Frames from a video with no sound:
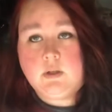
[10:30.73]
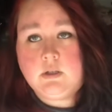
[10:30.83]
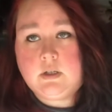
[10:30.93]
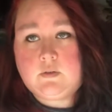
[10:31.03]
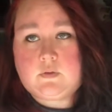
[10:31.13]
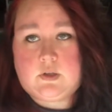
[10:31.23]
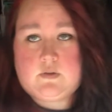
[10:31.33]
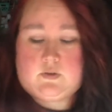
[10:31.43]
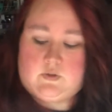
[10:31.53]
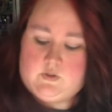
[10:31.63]
on the hunt for
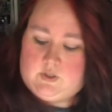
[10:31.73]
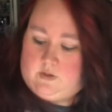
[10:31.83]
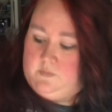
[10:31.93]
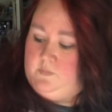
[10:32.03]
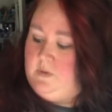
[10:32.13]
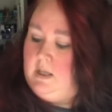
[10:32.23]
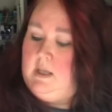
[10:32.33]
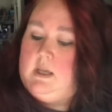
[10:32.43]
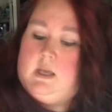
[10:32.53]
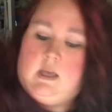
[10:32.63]
those.
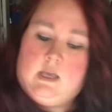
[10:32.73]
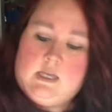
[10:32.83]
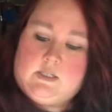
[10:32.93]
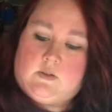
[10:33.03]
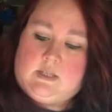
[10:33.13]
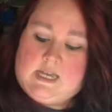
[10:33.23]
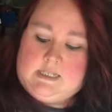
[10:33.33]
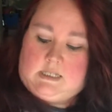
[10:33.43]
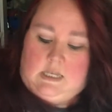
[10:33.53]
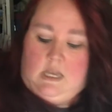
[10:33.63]
So
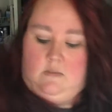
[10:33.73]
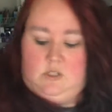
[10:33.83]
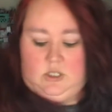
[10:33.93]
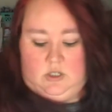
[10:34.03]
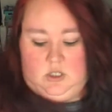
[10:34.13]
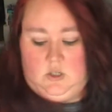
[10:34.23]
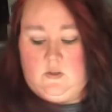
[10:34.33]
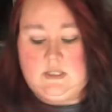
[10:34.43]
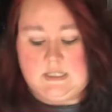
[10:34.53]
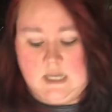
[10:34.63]
lastly, I'm just going to show
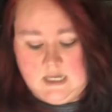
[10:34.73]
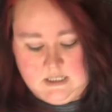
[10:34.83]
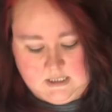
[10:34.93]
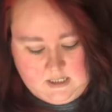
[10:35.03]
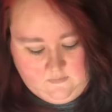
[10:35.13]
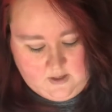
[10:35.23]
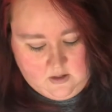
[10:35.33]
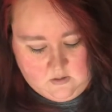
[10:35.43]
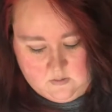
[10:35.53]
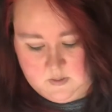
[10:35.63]
you the signs that I
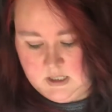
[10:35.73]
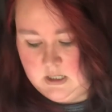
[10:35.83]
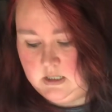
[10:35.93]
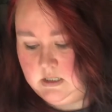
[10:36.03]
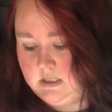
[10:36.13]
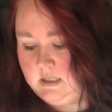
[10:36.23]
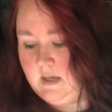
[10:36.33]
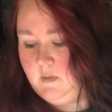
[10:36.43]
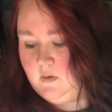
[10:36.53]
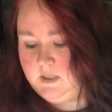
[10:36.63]
found, because
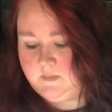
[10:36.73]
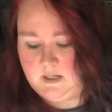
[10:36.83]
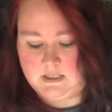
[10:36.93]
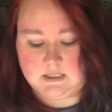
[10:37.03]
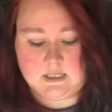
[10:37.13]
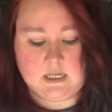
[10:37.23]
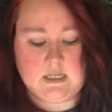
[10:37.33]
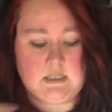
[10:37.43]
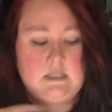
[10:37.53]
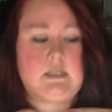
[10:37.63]
I'm always buying
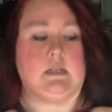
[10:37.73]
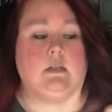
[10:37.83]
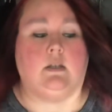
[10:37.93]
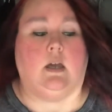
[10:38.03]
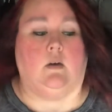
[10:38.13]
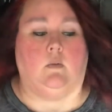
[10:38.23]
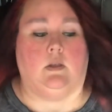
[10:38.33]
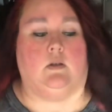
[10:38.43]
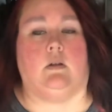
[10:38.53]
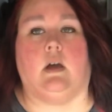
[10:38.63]
signs. Now,
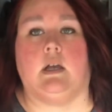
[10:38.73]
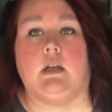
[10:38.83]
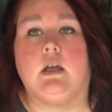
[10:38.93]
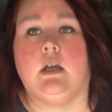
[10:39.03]
whether or not,